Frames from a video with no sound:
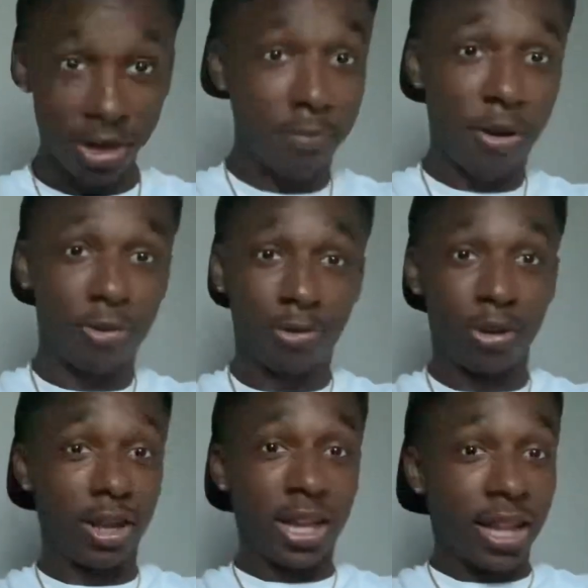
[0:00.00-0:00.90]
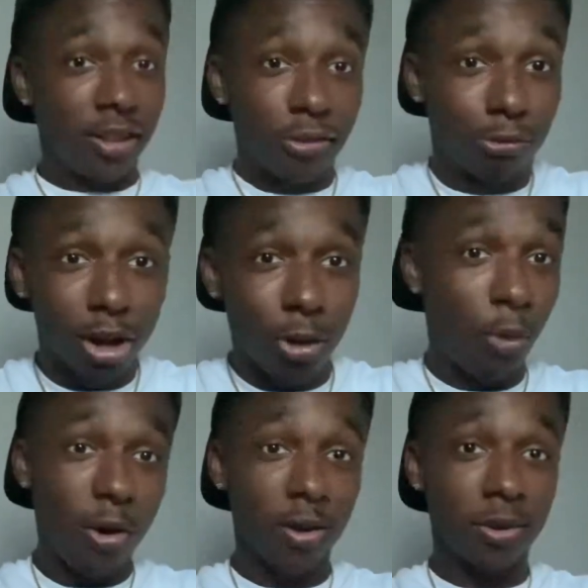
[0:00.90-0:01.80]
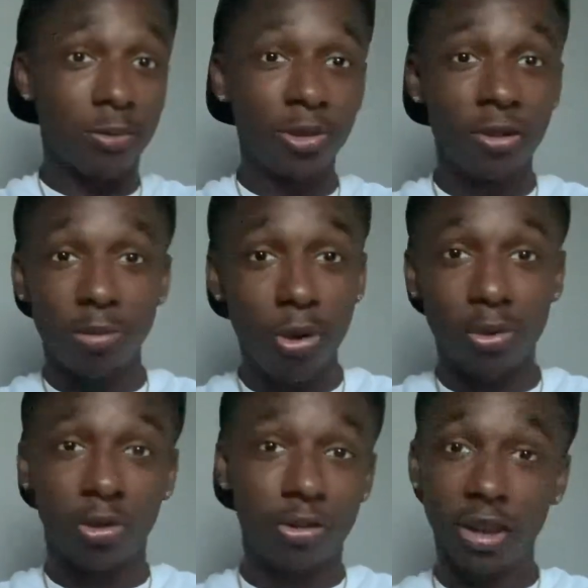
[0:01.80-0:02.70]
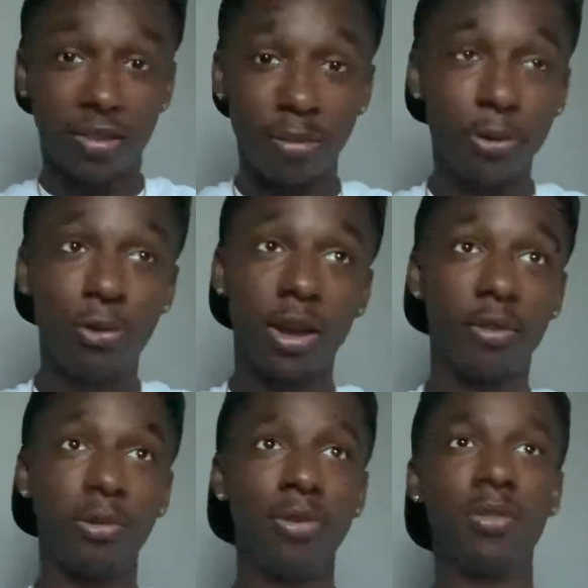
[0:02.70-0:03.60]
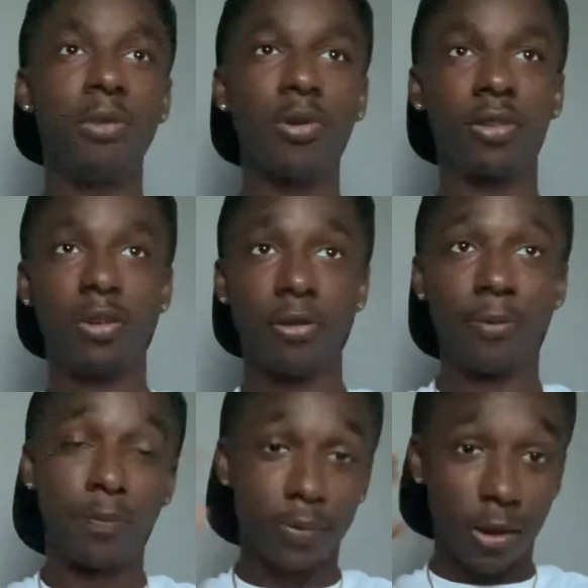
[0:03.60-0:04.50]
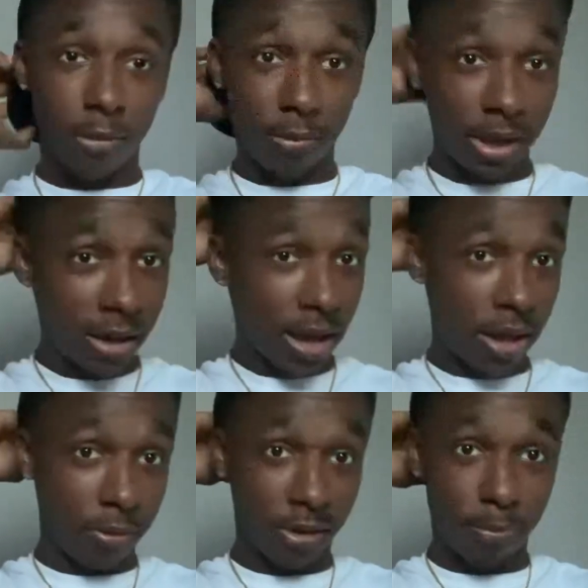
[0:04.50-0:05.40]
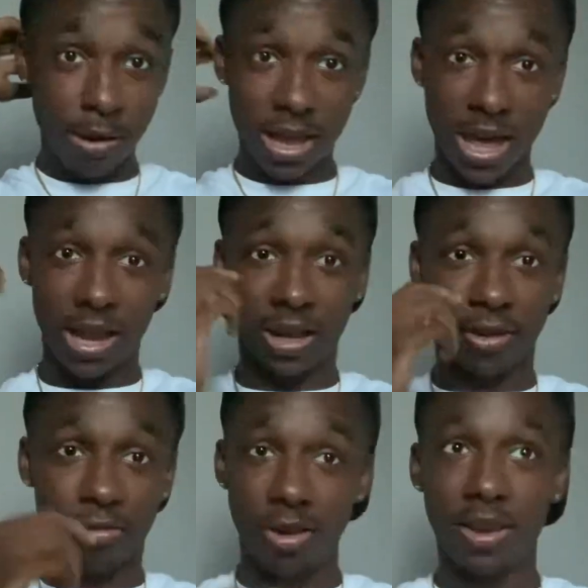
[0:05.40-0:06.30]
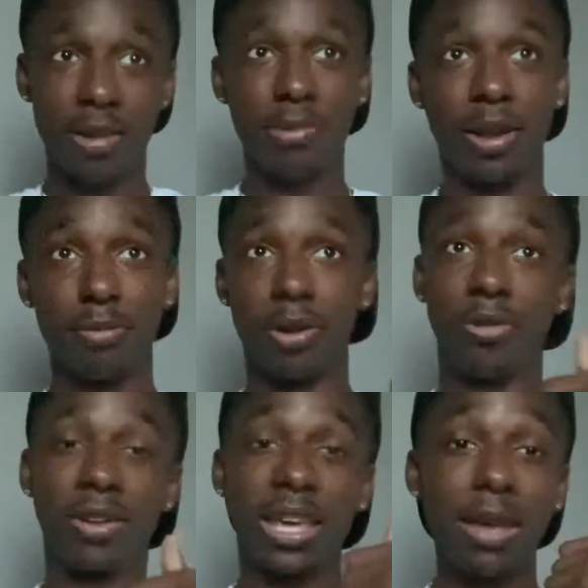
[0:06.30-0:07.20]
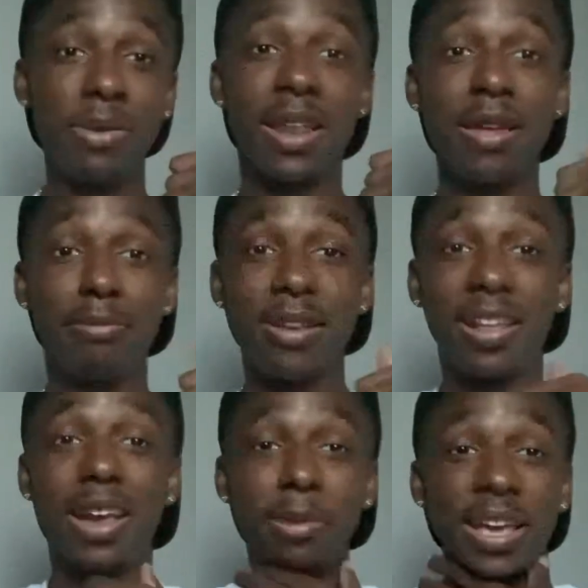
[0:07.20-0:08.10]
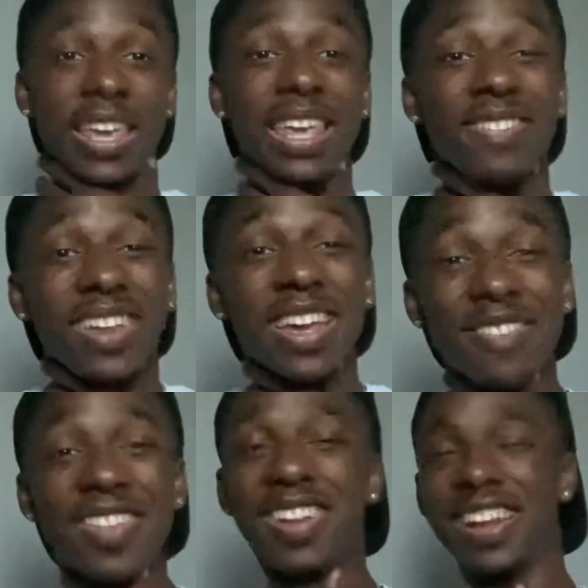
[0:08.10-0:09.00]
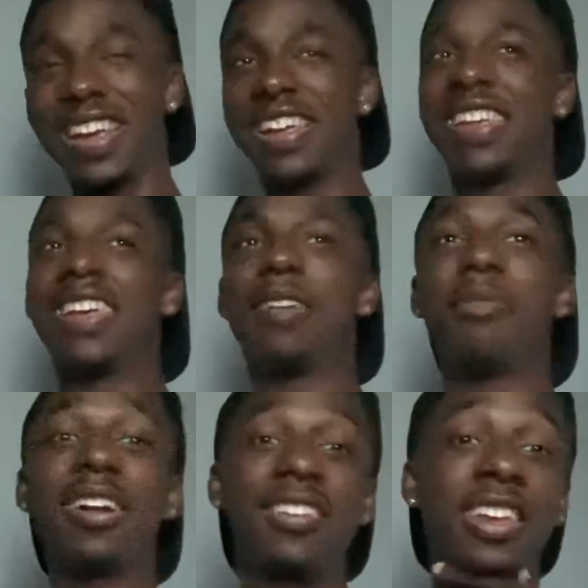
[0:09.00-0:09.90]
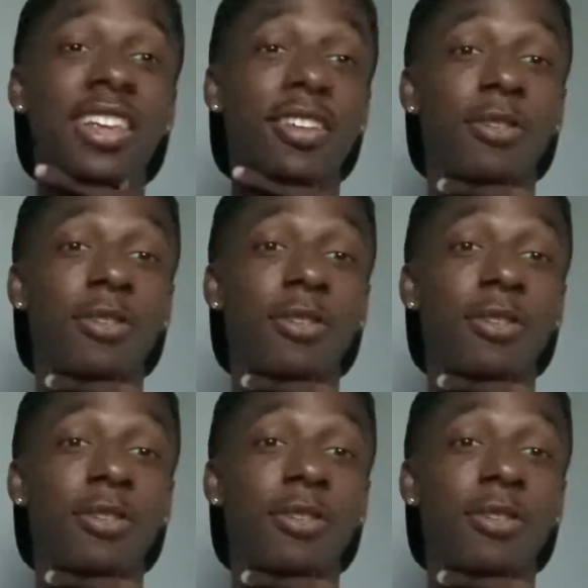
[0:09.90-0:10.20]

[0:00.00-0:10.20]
about drinking water when you smoke or drinking something when you when you smoking. So my man, it was in the back. I had like a drink. I'm like, bro, give me that bitch. Like I'm like, give me that bitch. Like my shit is